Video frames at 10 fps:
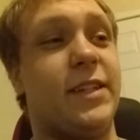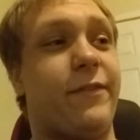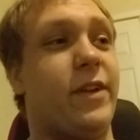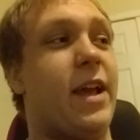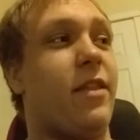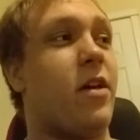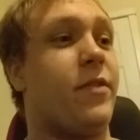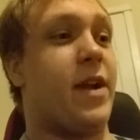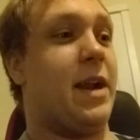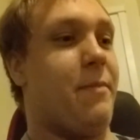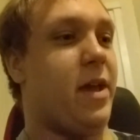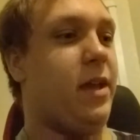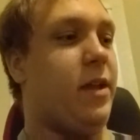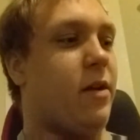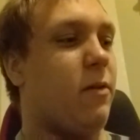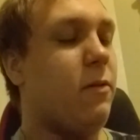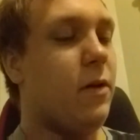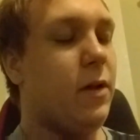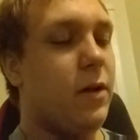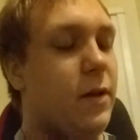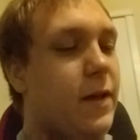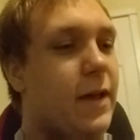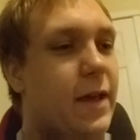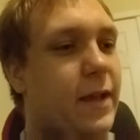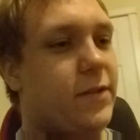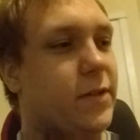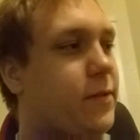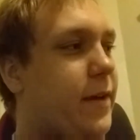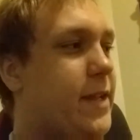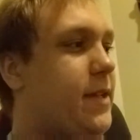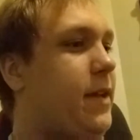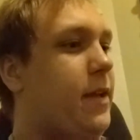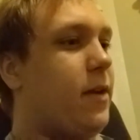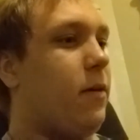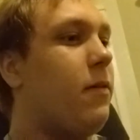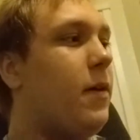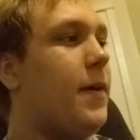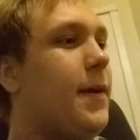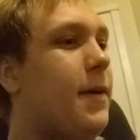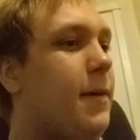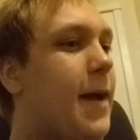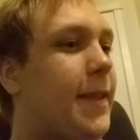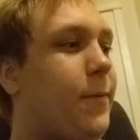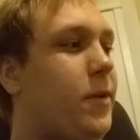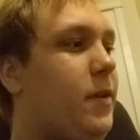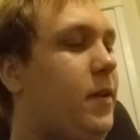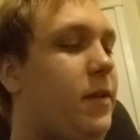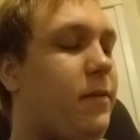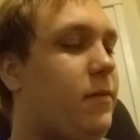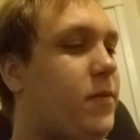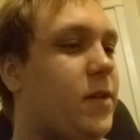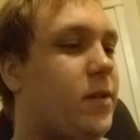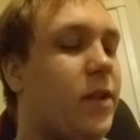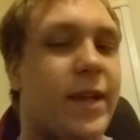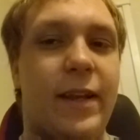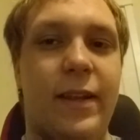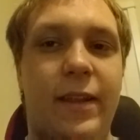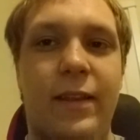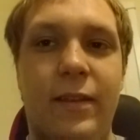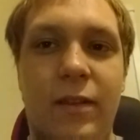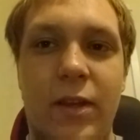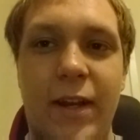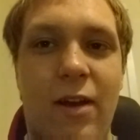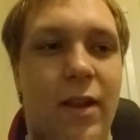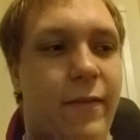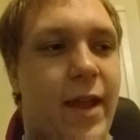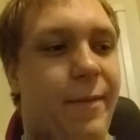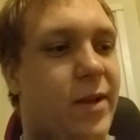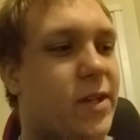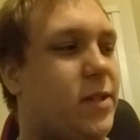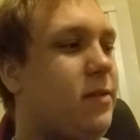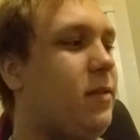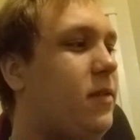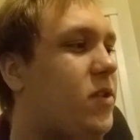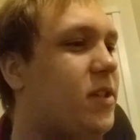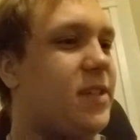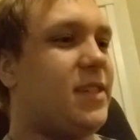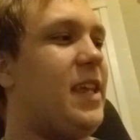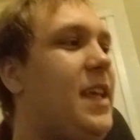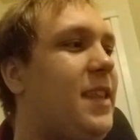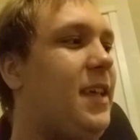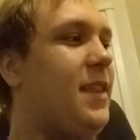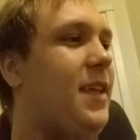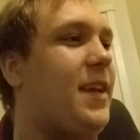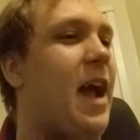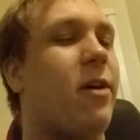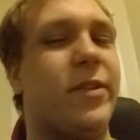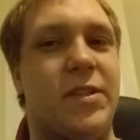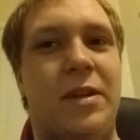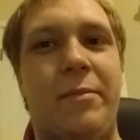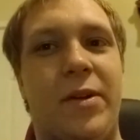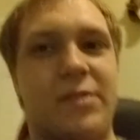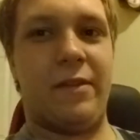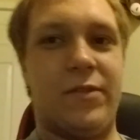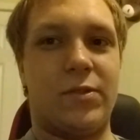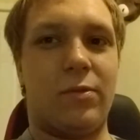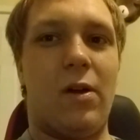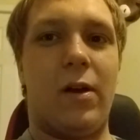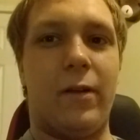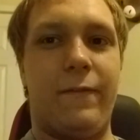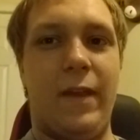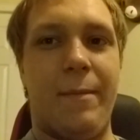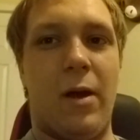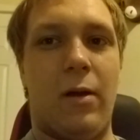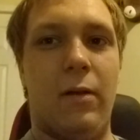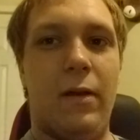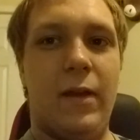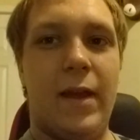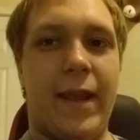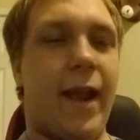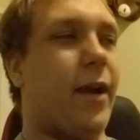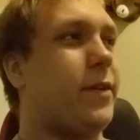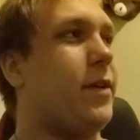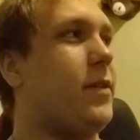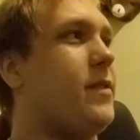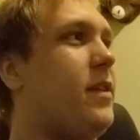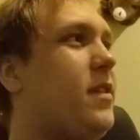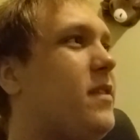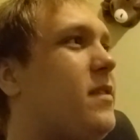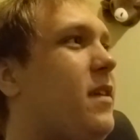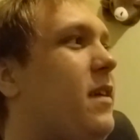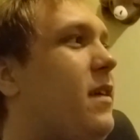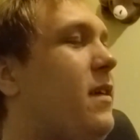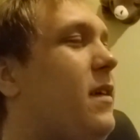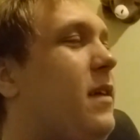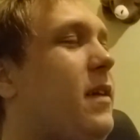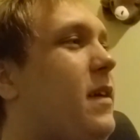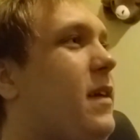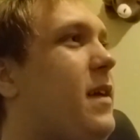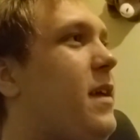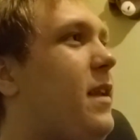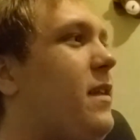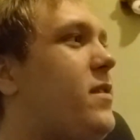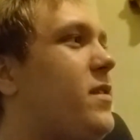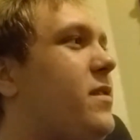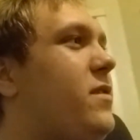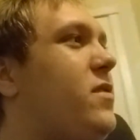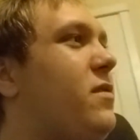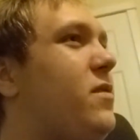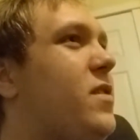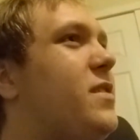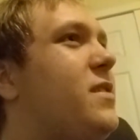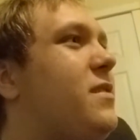of different other anime, you know. It's just crazy, you know. I think we just look at all of anime and just see the countless numbers of strong female characters and just I don't